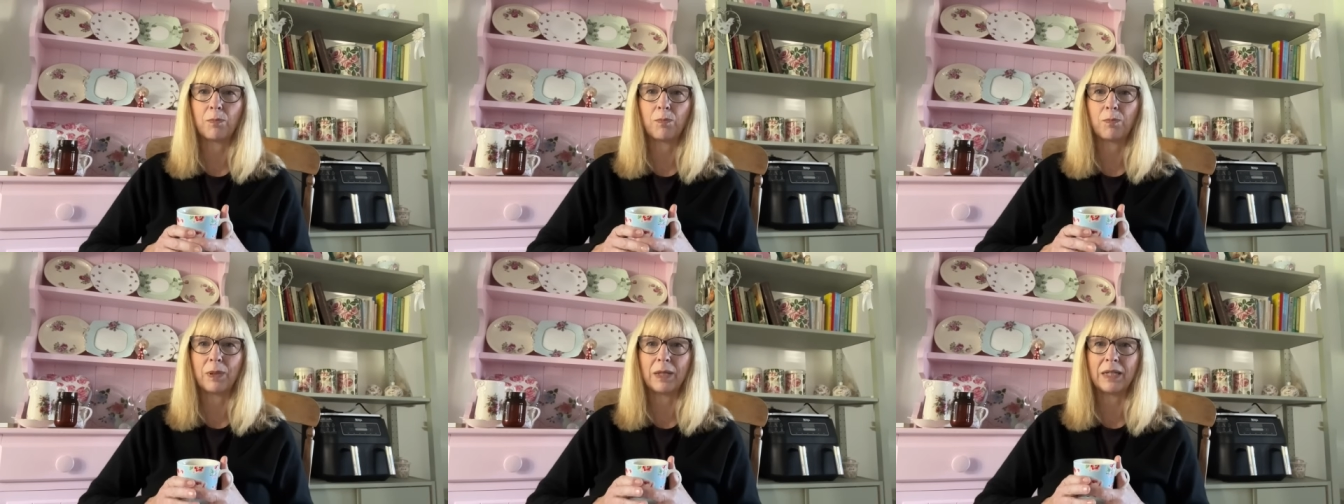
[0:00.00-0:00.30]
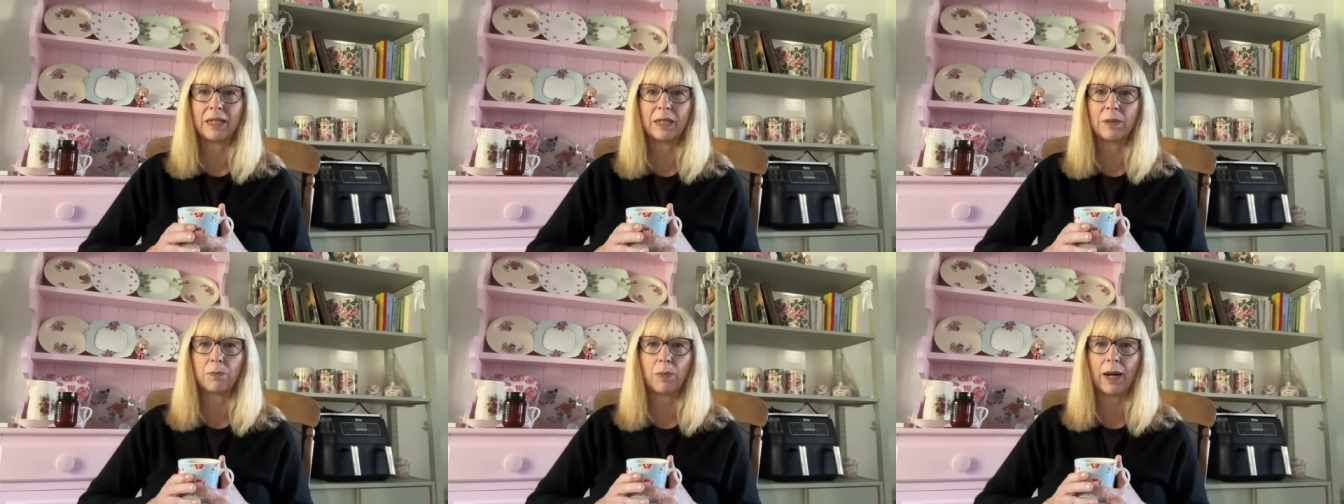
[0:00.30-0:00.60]

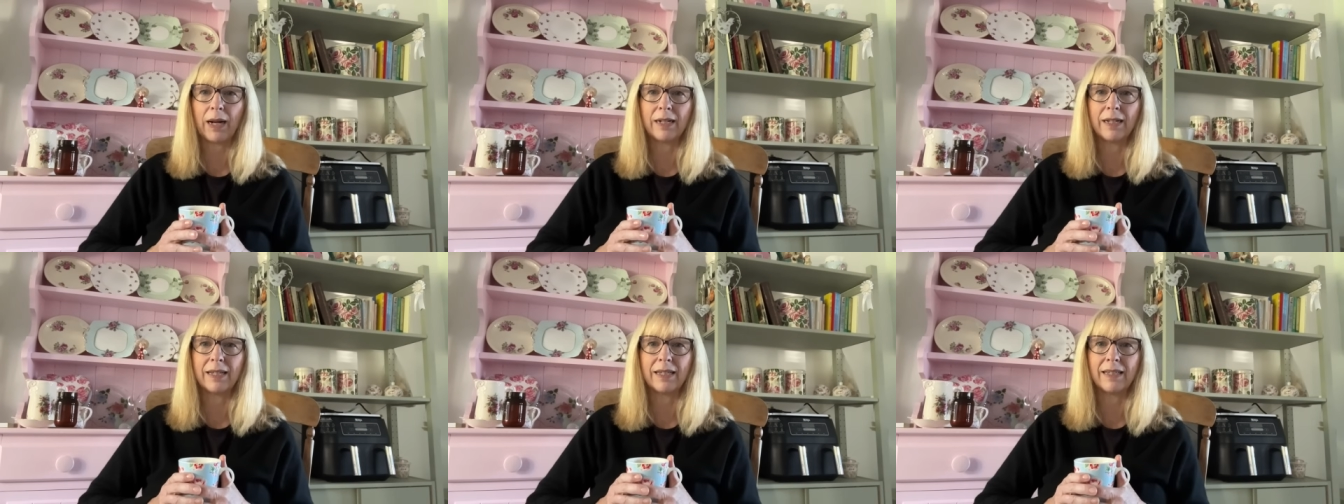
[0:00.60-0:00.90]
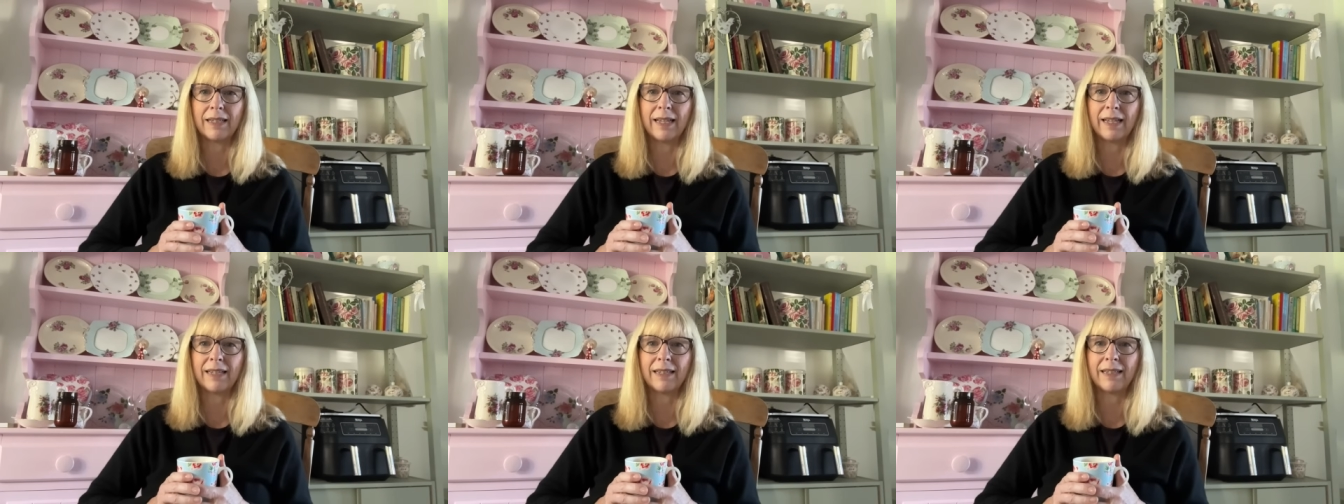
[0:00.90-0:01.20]
business
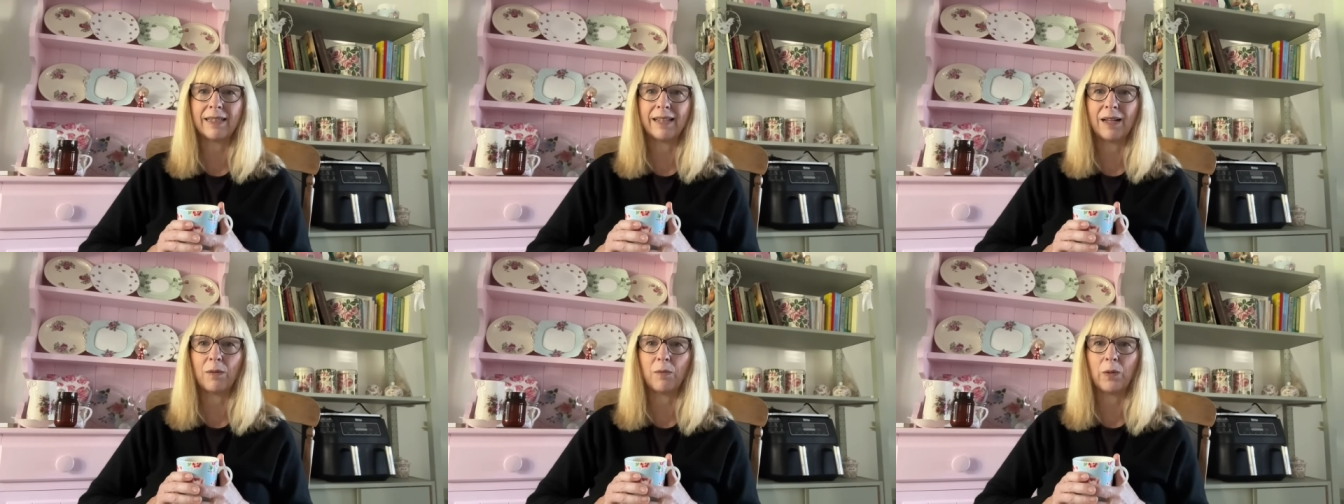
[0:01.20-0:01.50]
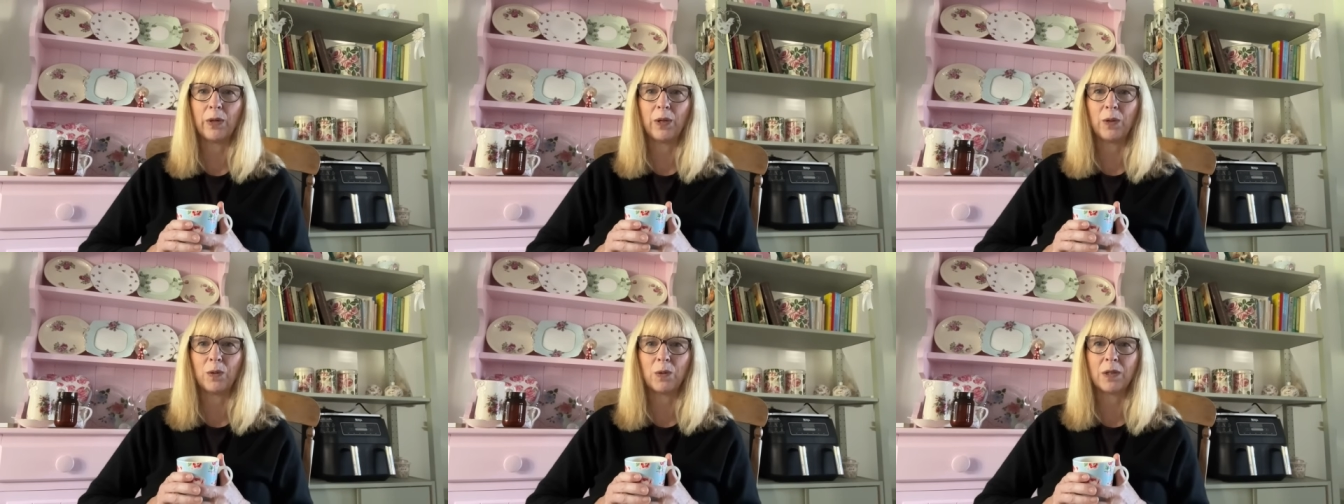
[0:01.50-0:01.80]
practices that
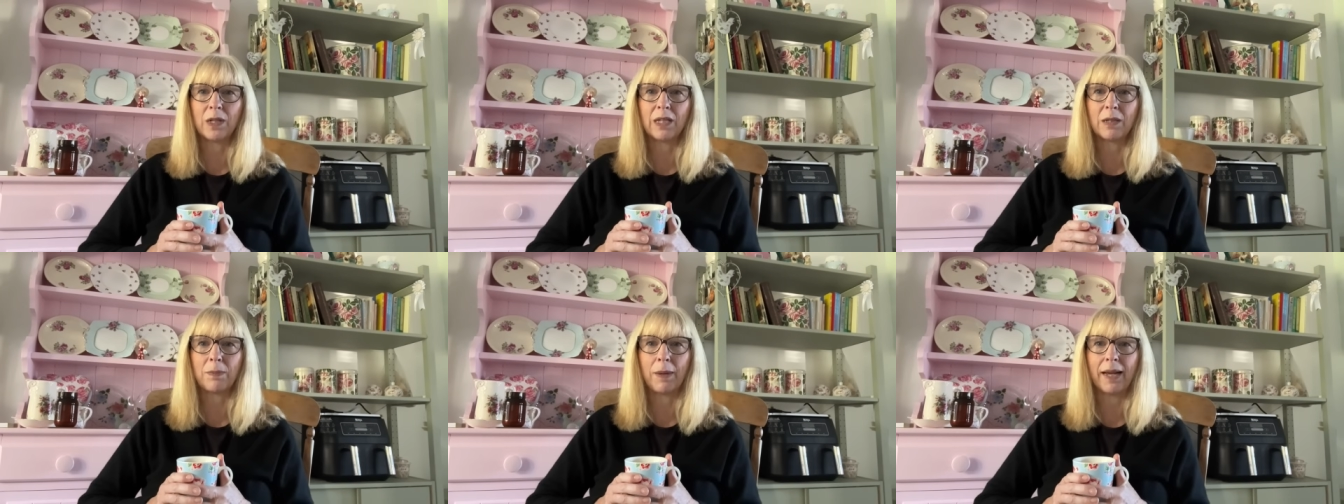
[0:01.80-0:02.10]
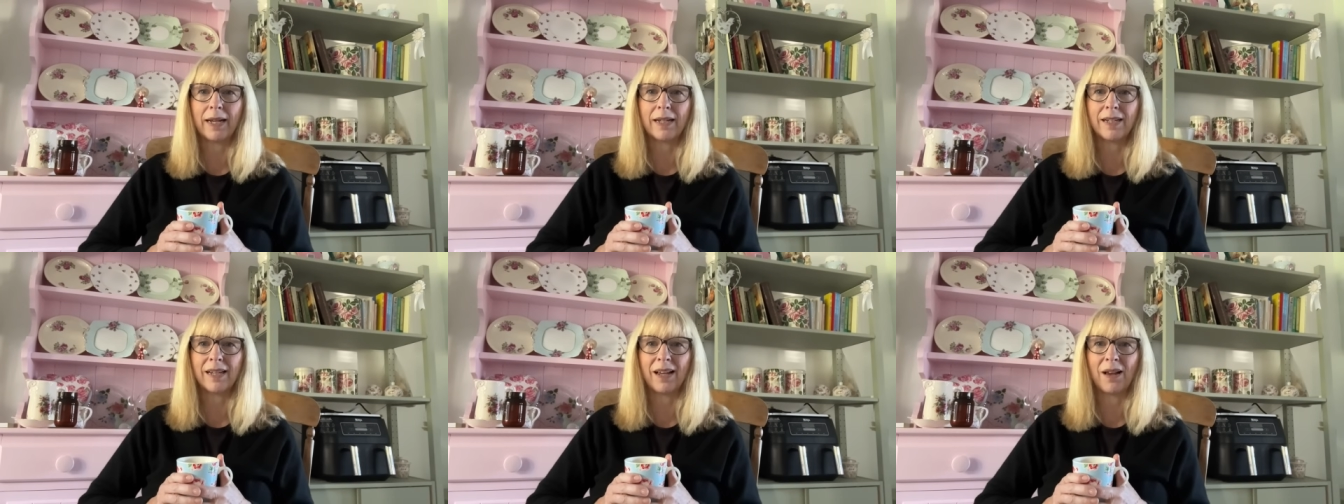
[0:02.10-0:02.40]
we all
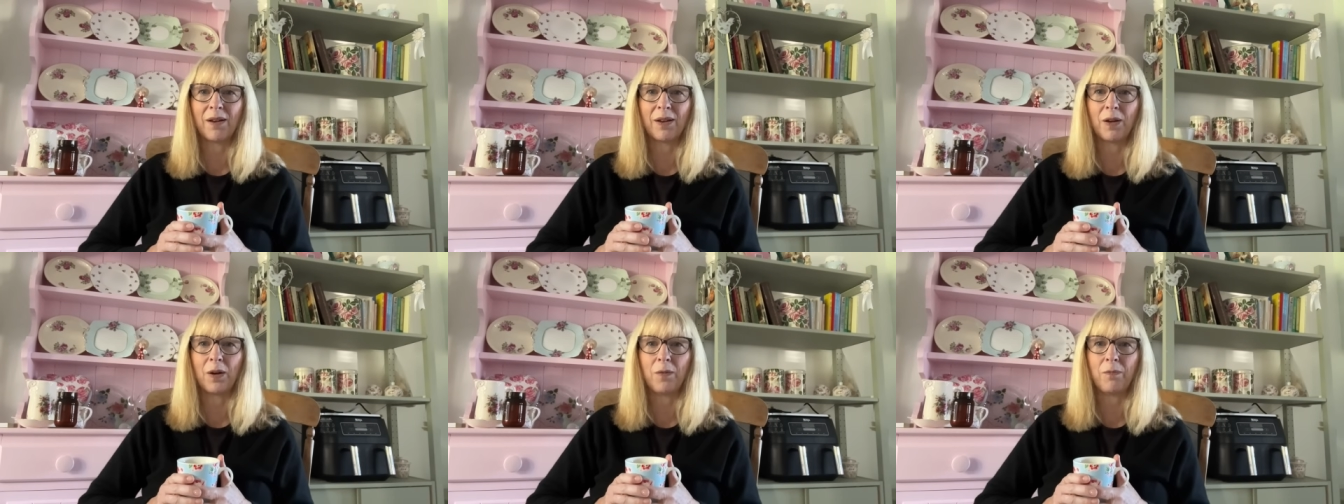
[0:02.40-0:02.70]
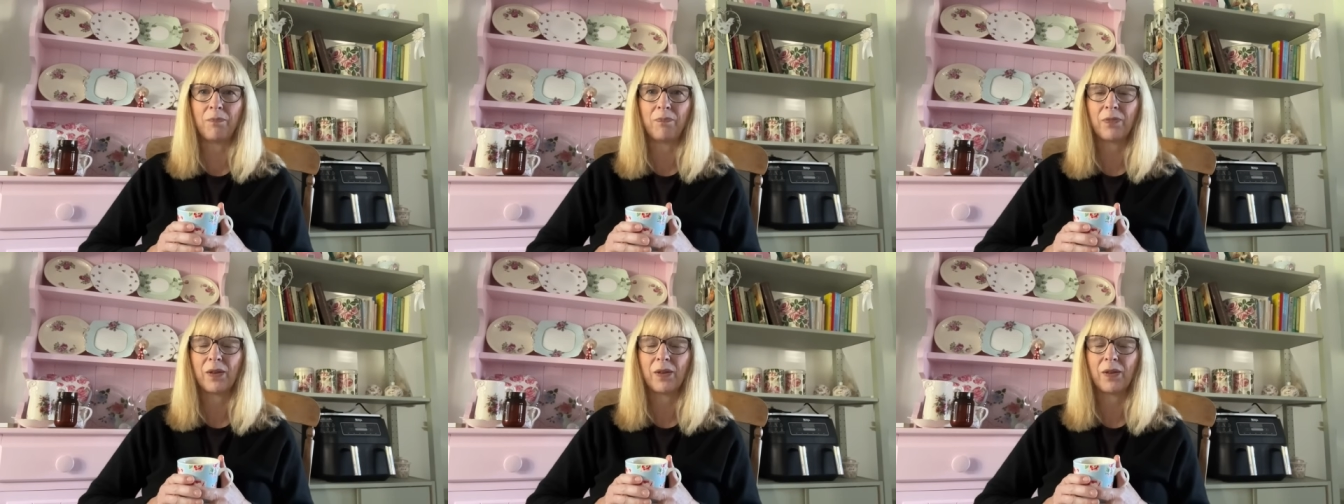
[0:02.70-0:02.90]
suspect are going on.